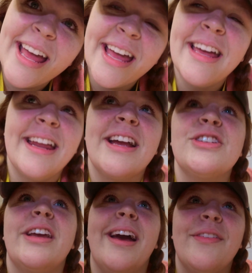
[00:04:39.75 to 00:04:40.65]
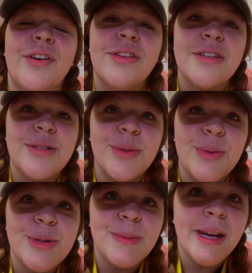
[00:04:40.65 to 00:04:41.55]
and I actually have all these tools
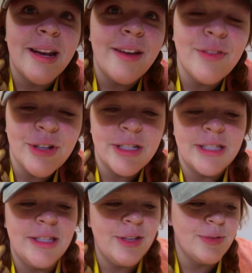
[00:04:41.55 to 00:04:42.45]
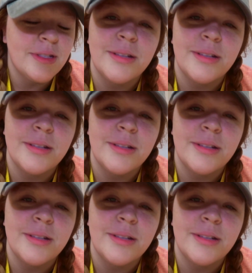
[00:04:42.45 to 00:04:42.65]
but I never used